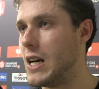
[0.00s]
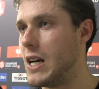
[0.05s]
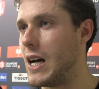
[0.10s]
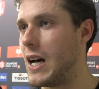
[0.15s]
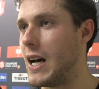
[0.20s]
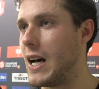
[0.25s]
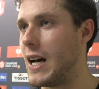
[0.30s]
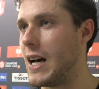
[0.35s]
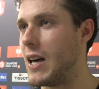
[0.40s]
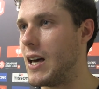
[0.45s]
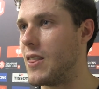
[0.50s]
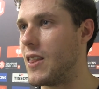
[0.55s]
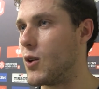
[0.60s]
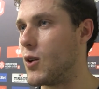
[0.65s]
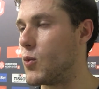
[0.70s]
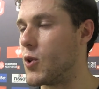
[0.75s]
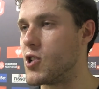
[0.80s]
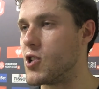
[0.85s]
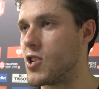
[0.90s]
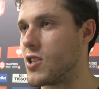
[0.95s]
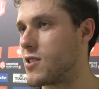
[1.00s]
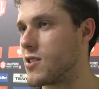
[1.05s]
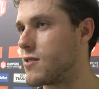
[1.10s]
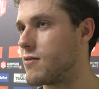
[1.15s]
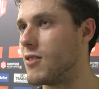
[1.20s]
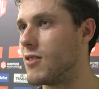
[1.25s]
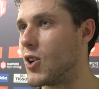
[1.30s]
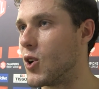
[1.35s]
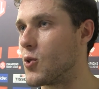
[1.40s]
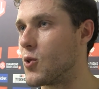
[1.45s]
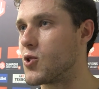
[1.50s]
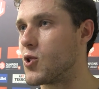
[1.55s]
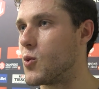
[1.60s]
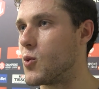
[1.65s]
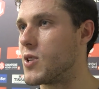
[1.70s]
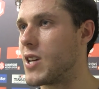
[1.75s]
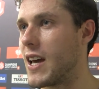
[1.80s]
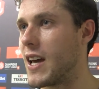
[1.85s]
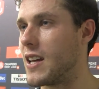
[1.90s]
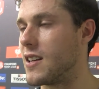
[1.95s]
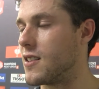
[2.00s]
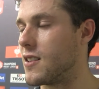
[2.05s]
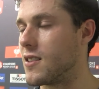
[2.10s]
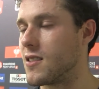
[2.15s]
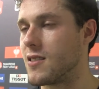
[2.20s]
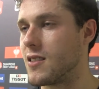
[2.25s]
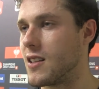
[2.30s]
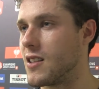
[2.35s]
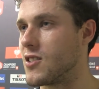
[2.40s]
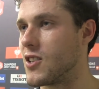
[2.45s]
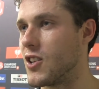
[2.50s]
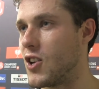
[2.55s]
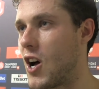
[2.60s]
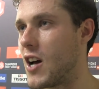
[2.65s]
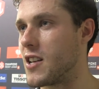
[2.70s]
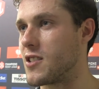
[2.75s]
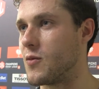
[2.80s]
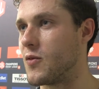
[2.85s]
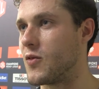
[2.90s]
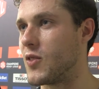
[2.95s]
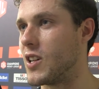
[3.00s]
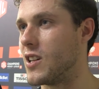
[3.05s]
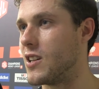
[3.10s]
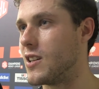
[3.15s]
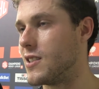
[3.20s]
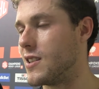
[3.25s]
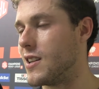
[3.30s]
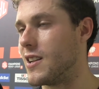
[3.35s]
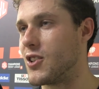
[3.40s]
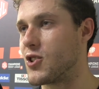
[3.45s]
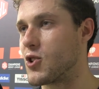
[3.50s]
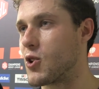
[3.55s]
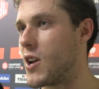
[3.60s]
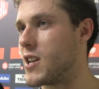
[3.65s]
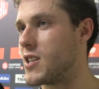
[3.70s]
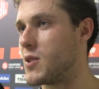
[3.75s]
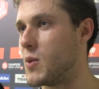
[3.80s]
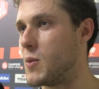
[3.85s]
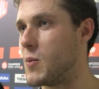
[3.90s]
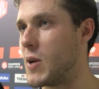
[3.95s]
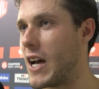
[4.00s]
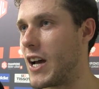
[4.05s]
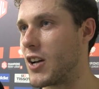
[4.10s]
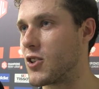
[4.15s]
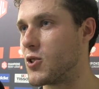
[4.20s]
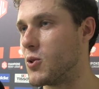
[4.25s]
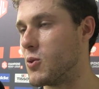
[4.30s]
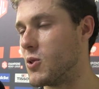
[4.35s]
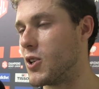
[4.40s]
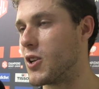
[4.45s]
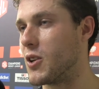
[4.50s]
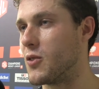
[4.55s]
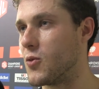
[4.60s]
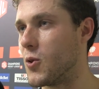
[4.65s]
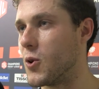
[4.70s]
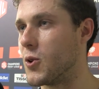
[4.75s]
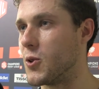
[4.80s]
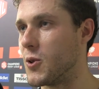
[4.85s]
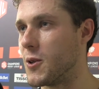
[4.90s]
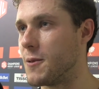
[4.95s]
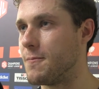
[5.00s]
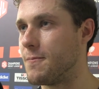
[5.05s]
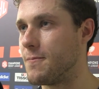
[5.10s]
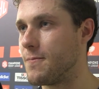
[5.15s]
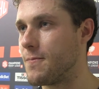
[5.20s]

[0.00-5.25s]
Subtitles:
that we're just so tight, it's an awesome feeling, and it's great to be back, so we're looking forward to it.